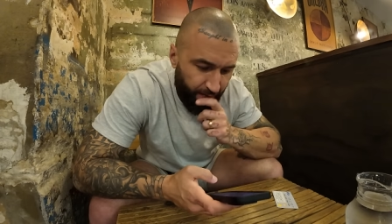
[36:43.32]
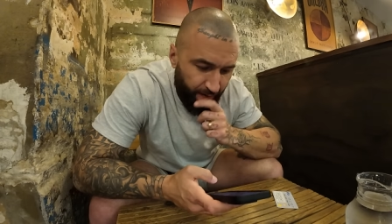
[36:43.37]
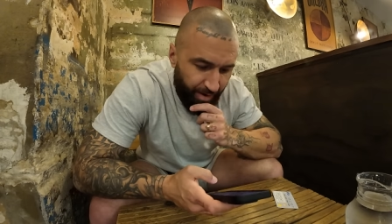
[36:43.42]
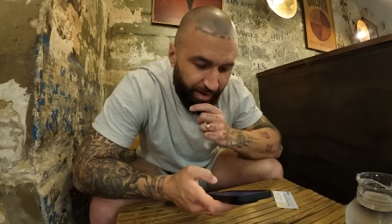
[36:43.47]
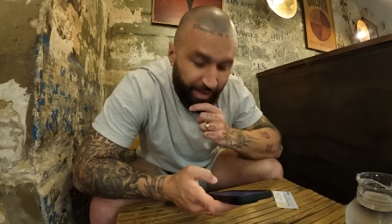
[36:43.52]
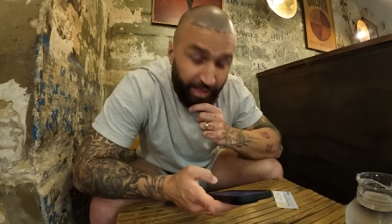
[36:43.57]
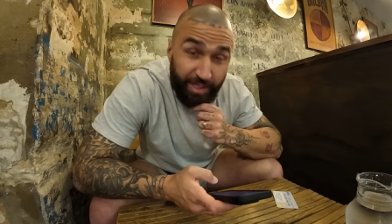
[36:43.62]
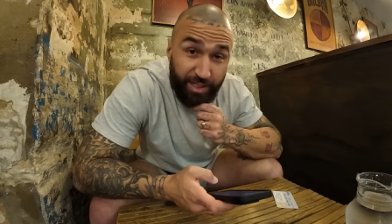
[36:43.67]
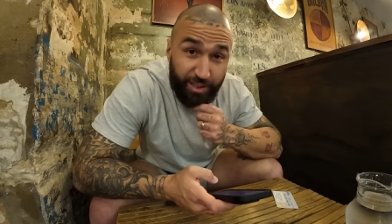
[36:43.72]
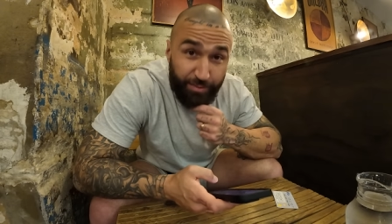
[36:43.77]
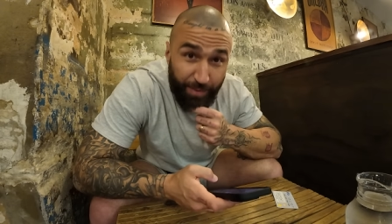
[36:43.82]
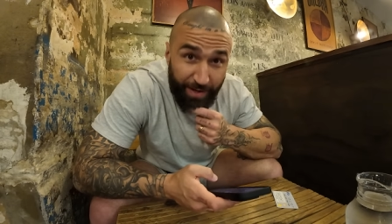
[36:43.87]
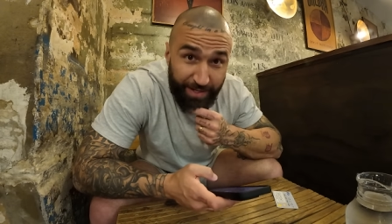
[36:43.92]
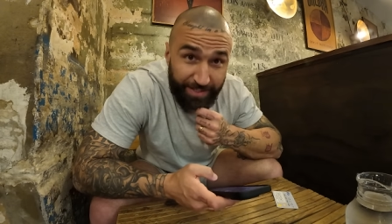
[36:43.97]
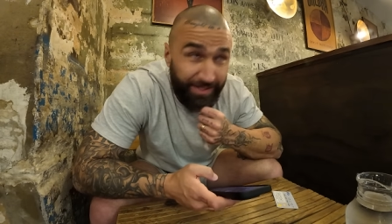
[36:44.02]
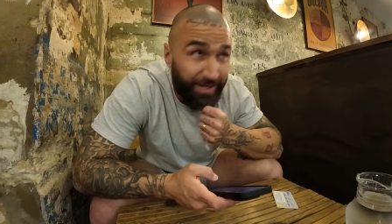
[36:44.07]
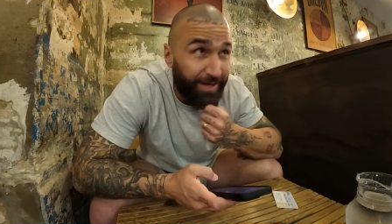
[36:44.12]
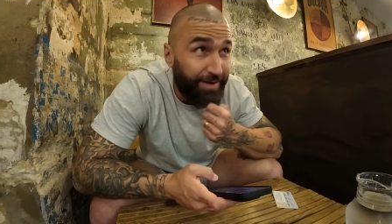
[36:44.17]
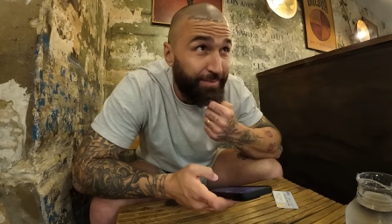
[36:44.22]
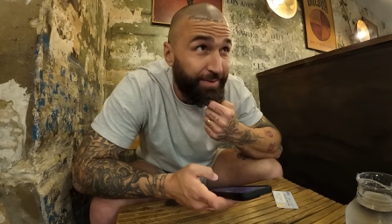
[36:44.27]
I reckon this place
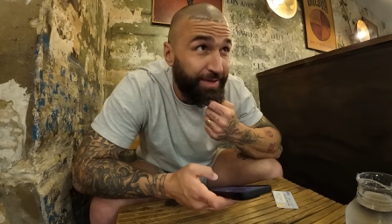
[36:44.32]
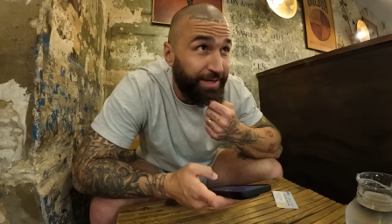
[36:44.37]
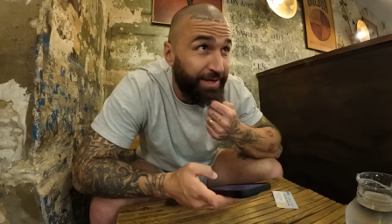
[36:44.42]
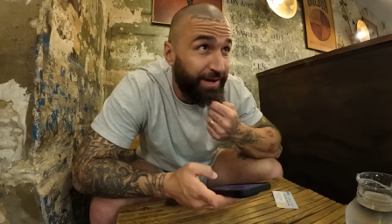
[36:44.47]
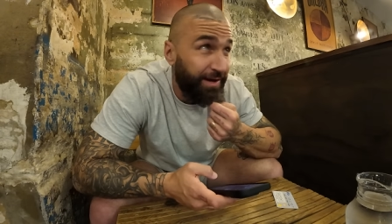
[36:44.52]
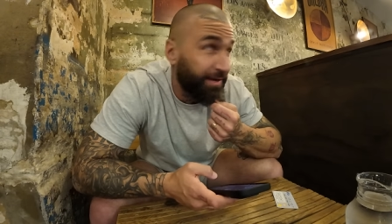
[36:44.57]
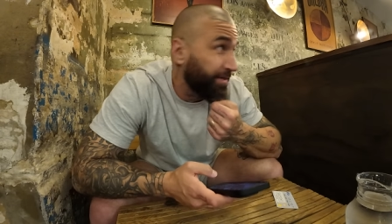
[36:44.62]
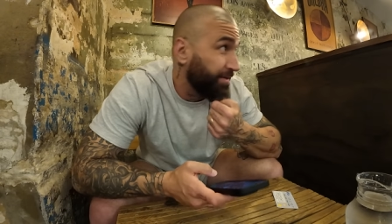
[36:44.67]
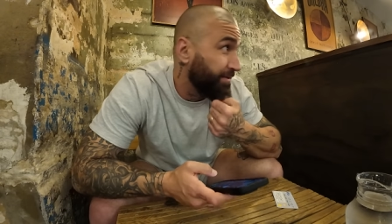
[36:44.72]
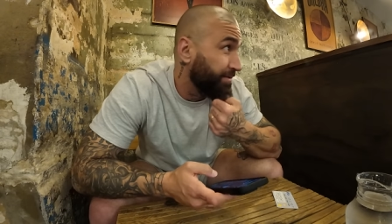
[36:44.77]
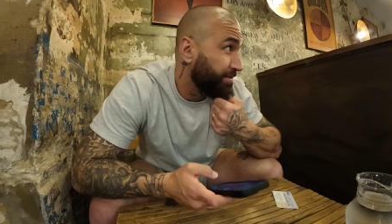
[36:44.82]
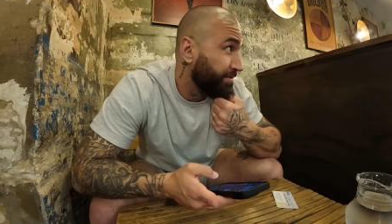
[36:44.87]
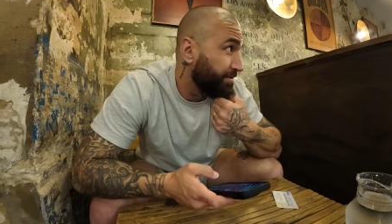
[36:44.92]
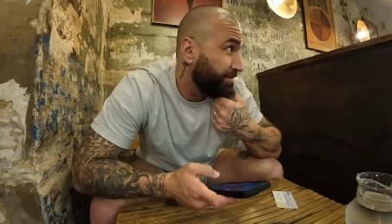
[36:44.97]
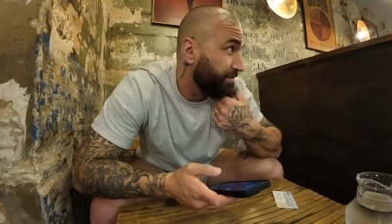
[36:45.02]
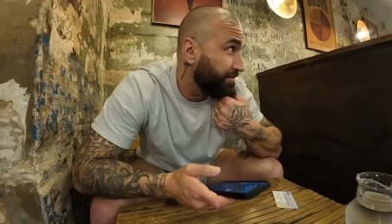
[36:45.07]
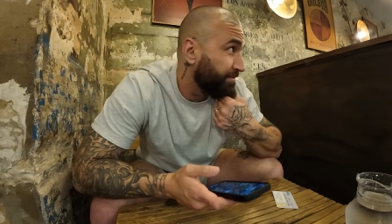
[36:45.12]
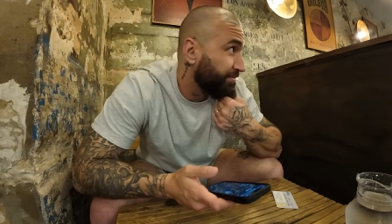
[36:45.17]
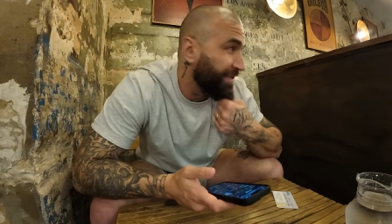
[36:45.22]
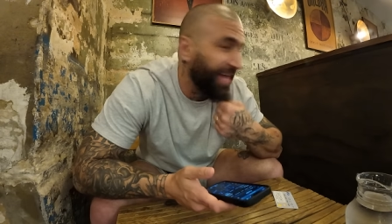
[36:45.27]
is gonna be gone.
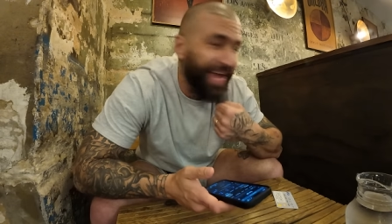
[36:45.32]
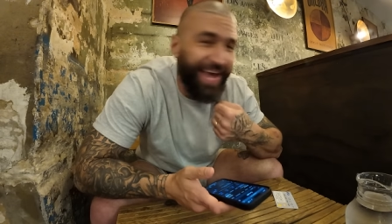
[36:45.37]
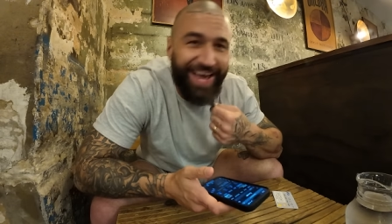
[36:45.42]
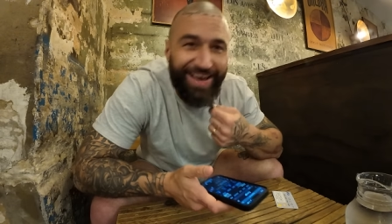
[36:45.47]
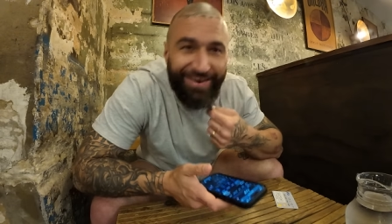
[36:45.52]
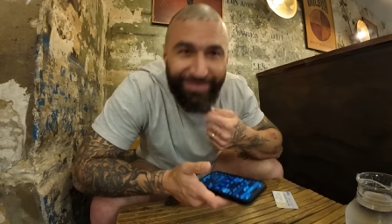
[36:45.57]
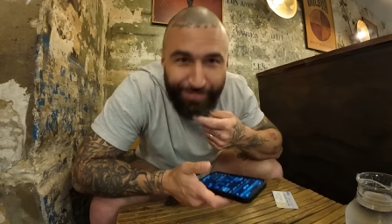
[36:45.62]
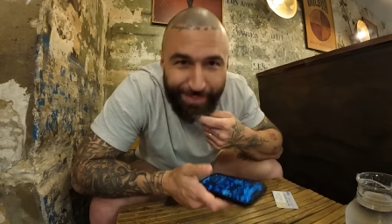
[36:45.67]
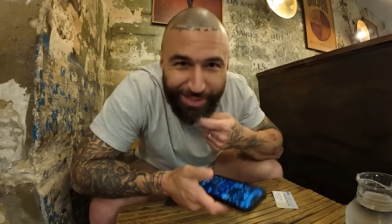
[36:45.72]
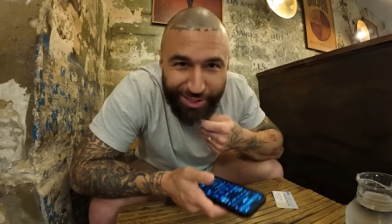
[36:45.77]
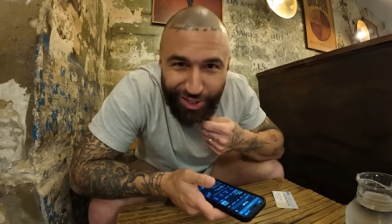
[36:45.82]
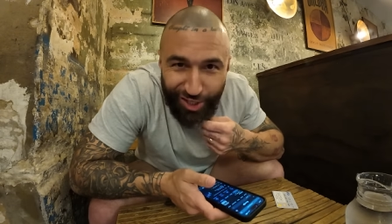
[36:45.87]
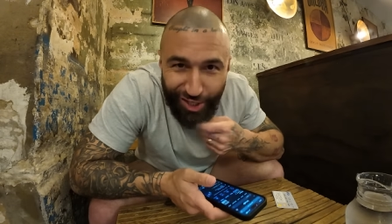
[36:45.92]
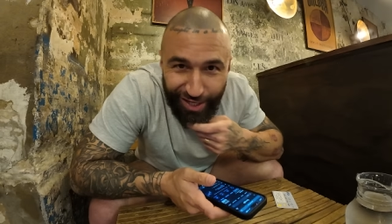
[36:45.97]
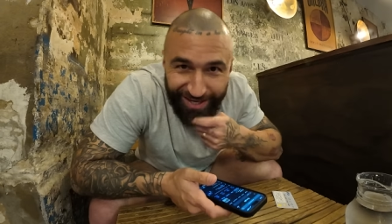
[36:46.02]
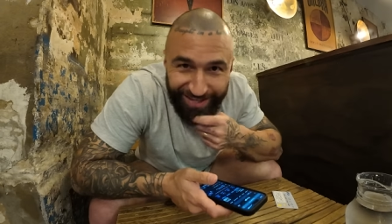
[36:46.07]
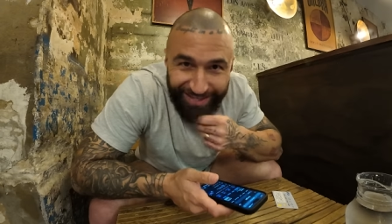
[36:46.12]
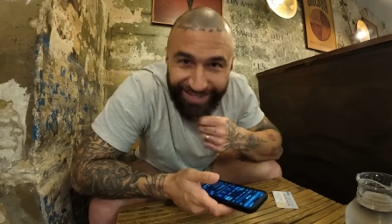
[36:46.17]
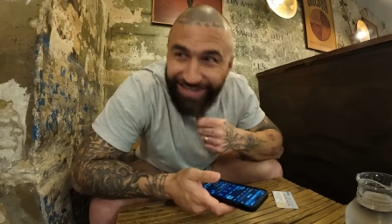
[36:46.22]
Hey, I'm a cheat.